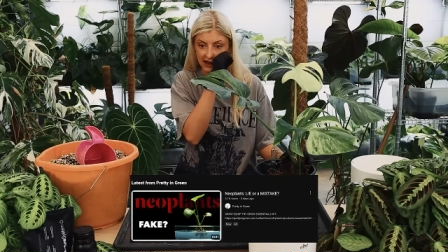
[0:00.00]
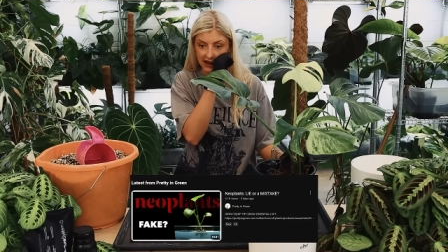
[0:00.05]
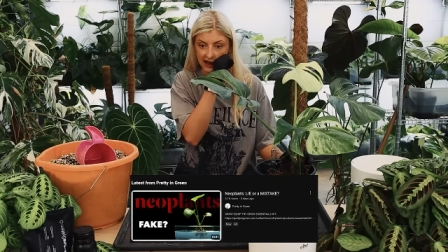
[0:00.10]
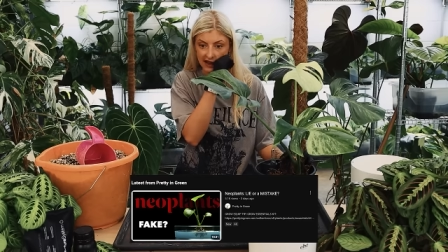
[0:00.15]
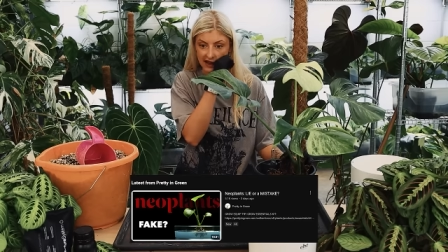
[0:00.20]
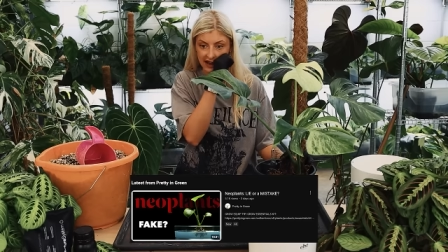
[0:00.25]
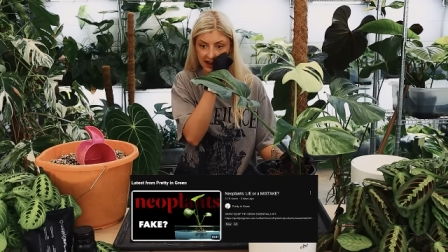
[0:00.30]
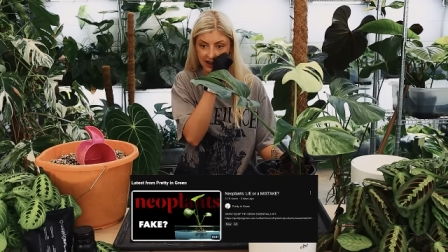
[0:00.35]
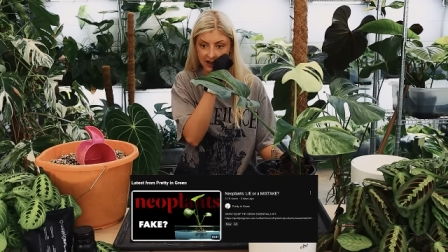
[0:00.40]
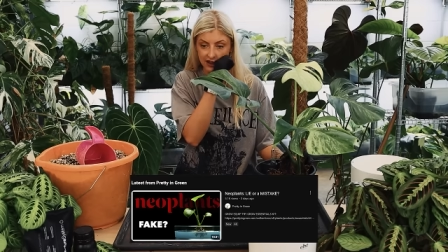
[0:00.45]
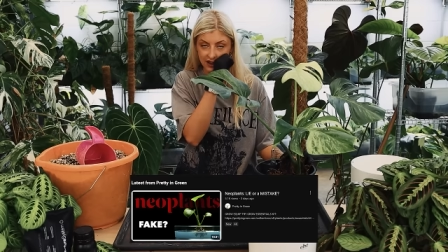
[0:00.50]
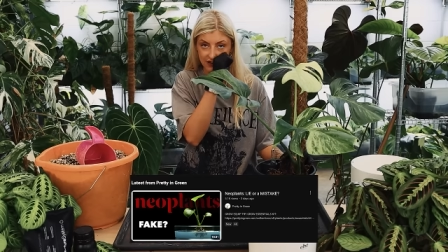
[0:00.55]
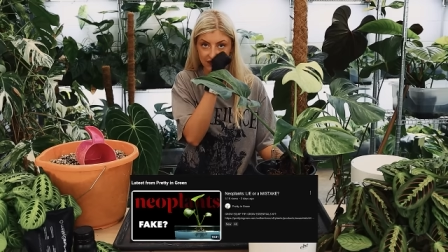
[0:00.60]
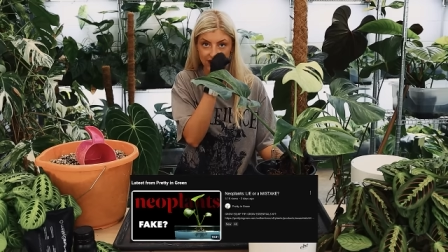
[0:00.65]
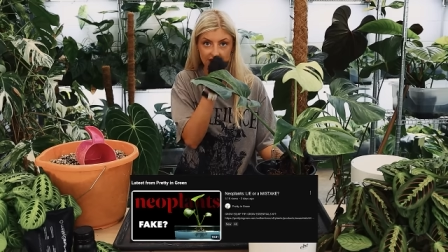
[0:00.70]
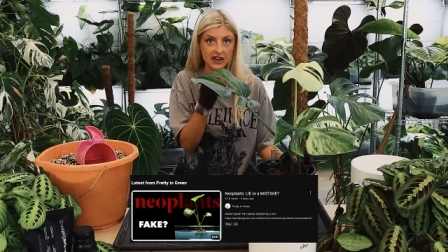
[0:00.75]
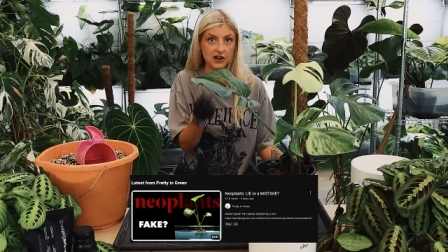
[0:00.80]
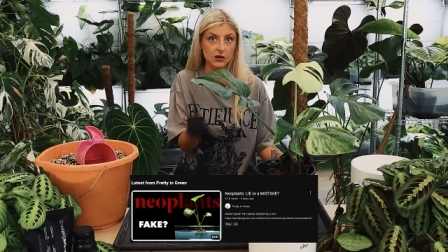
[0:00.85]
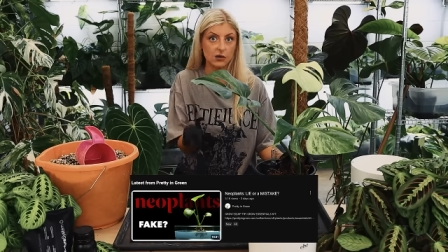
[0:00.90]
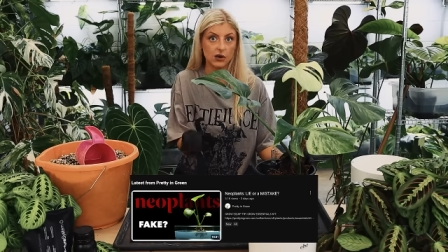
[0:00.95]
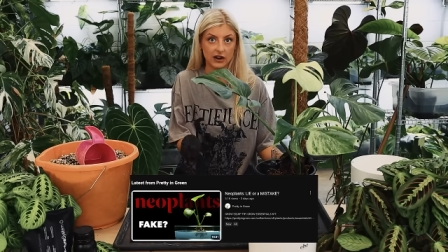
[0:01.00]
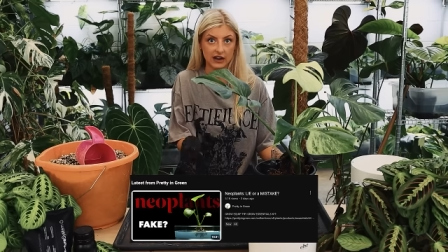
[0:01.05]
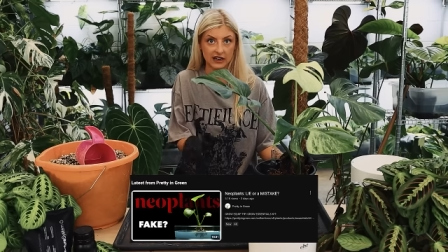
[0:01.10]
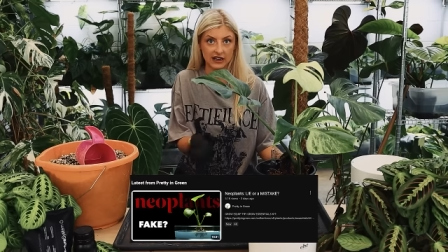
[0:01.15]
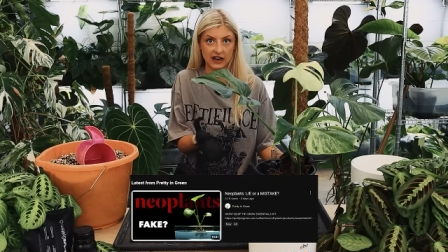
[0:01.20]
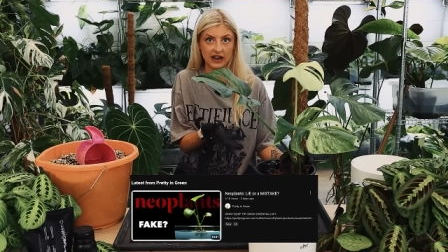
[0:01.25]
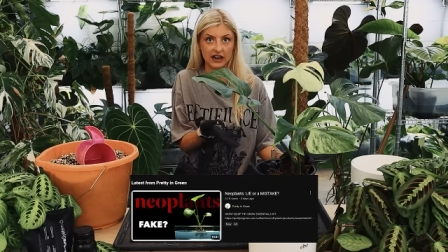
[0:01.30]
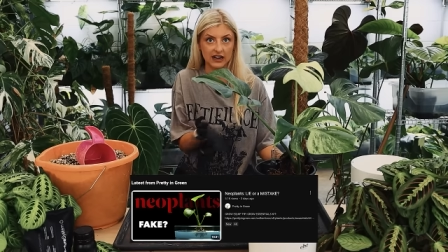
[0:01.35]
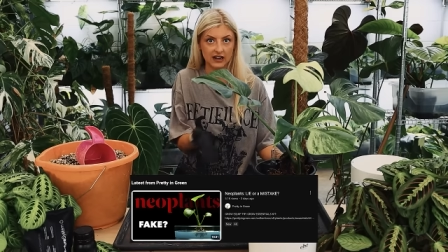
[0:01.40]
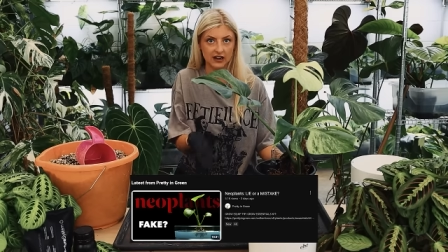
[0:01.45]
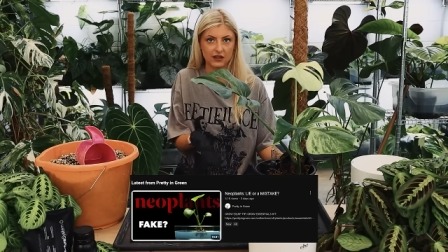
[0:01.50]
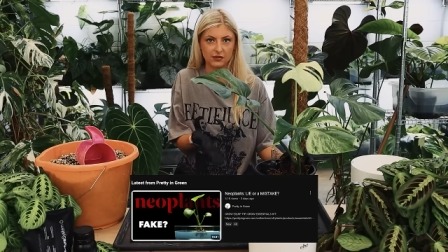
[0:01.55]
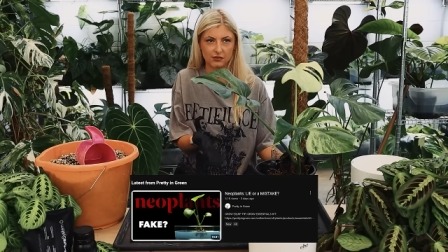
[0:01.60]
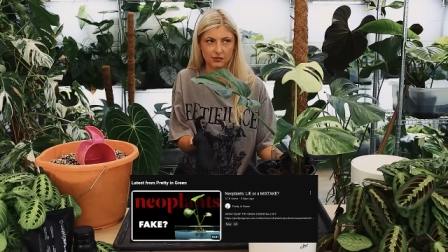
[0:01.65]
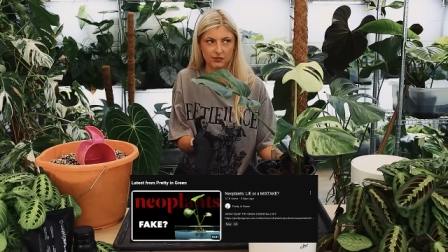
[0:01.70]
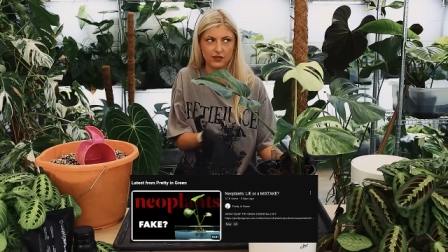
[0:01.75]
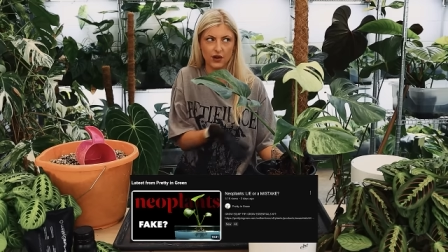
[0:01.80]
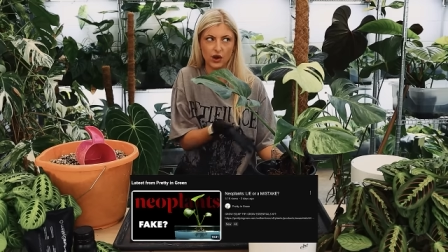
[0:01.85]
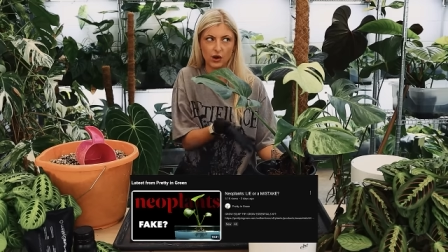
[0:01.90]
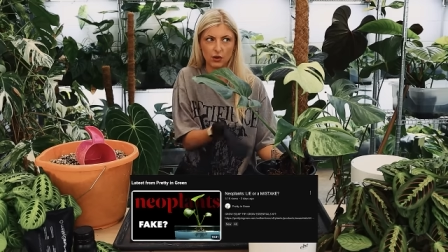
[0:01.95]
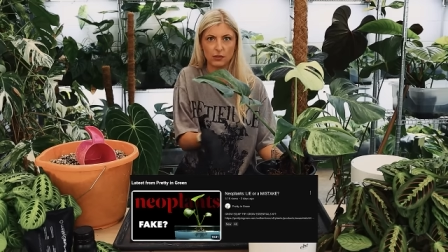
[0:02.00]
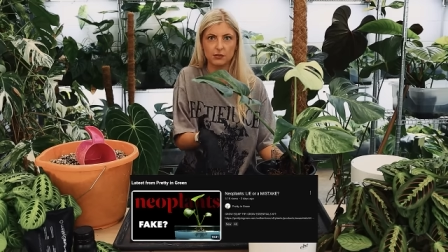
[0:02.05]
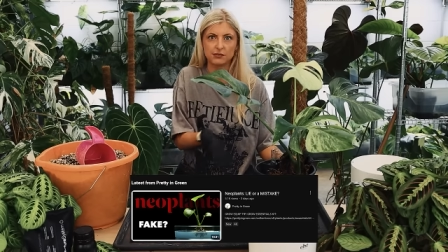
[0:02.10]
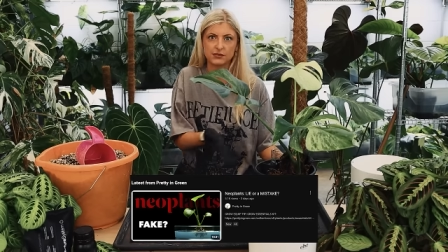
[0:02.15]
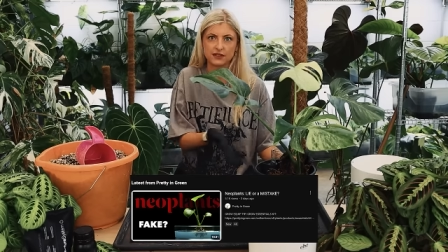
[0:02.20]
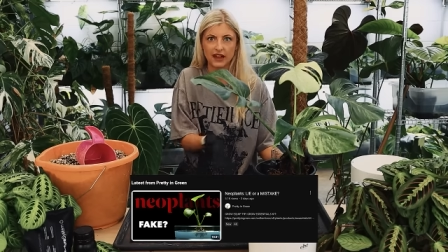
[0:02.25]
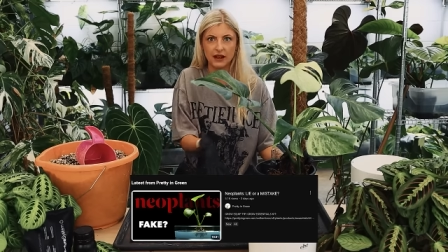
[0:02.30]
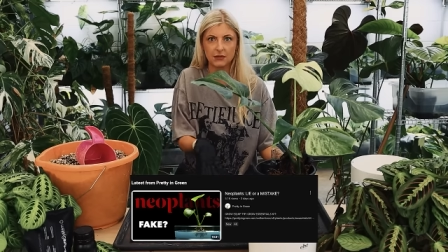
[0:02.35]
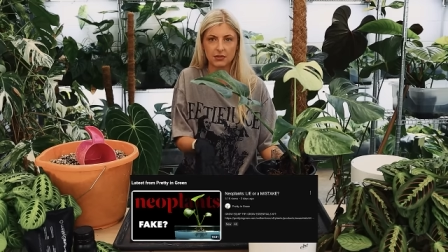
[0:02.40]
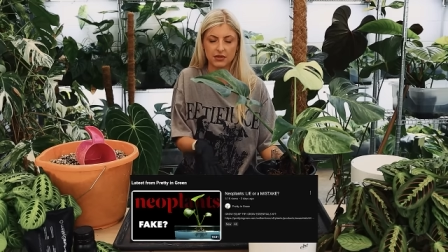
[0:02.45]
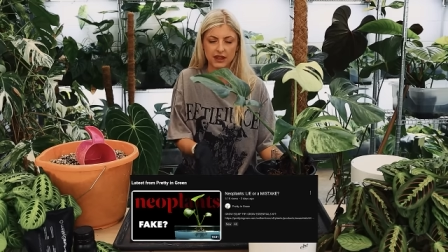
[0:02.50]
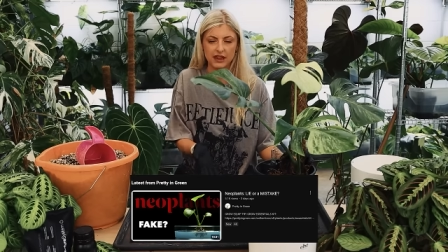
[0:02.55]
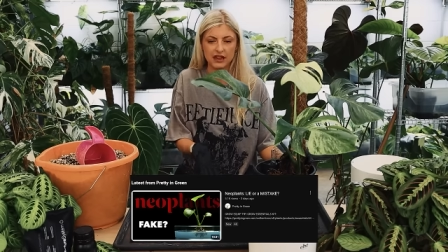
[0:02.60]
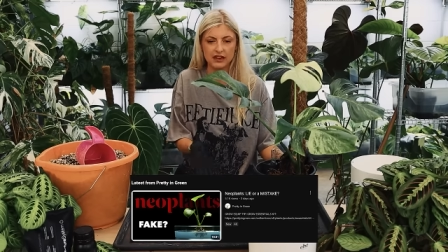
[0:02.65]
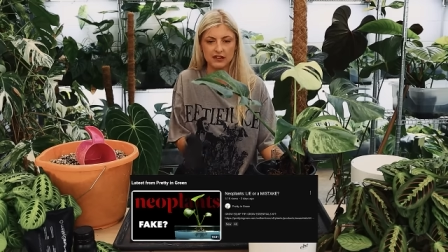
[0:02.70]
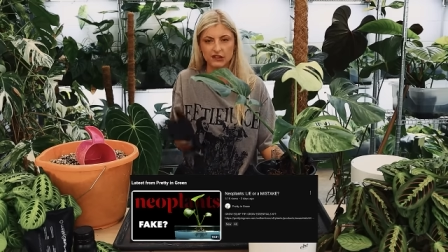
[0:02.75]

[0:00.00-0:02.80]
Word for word: a, a video on it, kind of like a follow up type thing.